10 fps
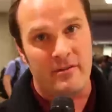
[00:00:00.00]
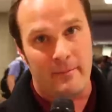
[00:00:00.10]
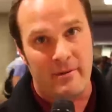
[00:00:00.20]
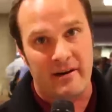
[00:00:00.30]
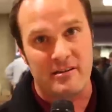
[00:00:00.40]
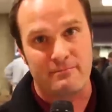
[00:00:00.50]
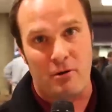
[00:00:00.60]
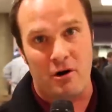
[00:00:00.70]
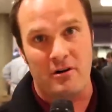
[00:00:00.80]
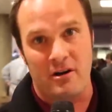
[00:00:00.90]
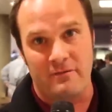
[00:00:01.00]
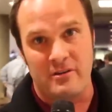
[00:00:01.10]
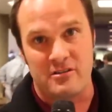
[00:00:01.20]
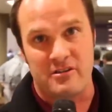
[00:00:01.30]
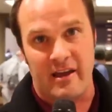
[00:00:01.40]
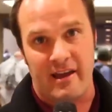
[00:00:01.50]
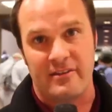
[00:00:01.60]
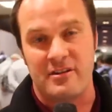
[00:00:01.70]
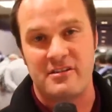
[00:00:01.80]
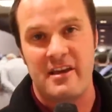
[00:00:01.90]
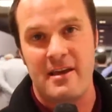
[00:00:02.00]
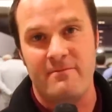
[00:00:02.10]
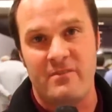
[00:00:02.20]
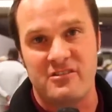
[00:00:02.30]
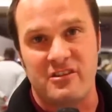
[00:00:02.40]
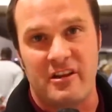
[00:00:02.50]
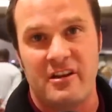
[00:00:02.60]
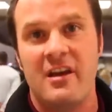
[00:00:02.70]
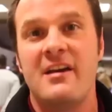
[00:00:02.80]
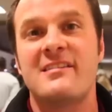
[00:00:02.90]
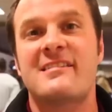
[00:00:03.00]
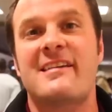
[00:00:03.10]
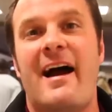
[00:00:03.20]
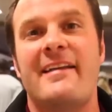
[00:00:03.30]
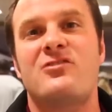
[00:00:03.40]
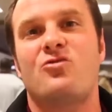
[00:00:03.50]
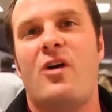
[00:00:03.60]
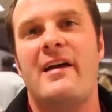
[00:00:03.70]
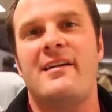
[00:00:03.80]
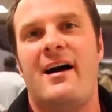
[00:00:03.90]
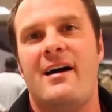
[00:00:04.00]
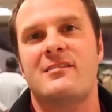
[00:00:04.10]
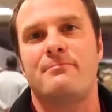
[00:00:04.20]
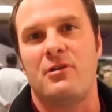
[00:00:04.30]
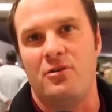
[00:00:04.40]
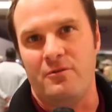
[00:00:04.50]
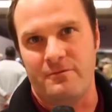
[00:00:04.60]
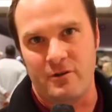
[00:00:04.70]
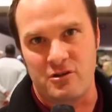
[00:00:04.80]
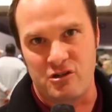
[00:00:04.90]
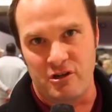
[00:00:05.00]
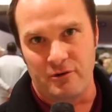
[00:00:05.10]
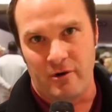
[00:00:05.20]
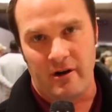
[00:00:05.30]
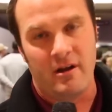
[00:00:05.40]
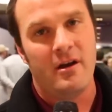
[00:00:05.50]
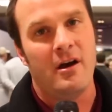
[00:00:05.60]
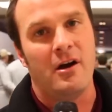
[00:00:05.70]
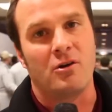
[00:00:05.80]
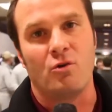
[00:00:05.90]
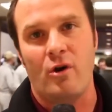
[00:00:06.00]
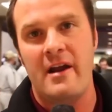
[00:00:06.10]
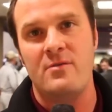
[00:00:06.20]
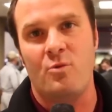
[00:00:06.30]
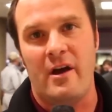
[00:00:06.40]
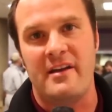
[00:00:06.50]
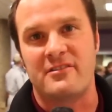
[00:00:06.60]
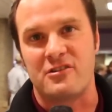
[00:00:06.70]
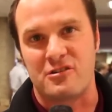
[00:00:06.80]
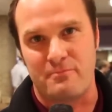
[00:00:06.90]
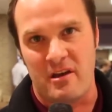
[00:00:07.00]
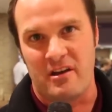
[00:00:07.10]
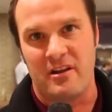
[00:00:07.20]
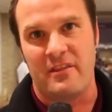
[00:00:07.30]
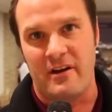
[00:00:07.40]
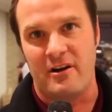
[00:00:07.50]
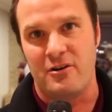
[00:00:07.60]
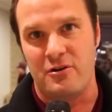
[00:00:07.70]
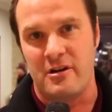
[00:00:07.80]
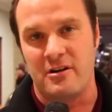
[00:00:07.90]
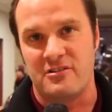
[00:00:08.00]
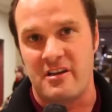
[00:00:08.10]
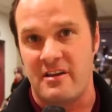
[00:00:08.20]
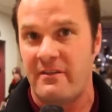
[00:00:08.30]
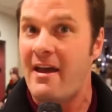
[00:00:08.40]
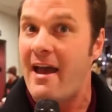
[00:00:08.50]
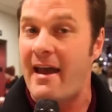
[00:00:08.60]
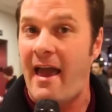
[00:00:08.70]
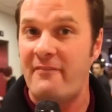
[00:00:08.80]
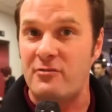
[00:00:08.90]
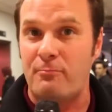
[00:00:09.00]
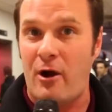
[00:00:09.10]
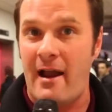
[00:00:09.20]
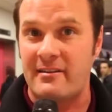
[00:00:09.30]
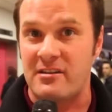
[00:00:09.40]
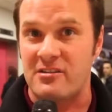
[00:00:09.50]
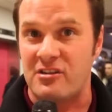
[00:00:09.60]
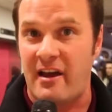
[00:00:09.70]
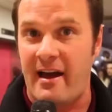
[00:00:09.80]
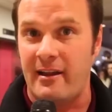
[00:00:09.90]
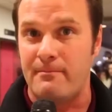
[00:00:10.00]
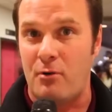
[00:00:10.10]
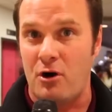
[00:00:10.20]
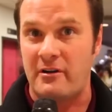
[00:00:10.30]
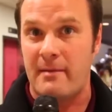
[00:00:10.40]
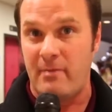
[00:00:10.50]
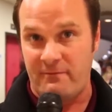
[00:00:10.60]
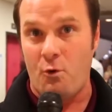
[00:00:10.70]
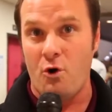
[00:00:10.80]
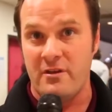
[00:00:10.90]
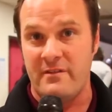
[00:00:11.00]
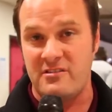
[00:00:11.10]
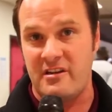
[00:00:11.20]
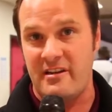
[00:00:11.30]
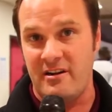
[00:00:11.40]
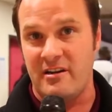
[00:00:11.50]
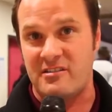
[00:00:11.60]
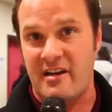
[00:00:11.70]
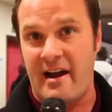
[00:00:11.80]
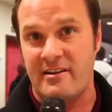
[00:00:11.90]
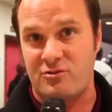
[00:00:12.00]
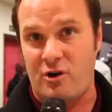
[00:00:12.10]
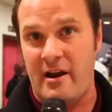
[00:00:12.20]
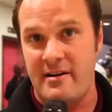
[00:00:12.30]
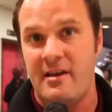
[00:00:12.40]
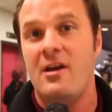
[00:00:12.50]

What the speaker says: the biggest part of this day, the team visited Scottish Rite Hospital for Children, a great way to spend their New Year's Eve. And after practice at Highland Park and before the visit here at Scottish Rite,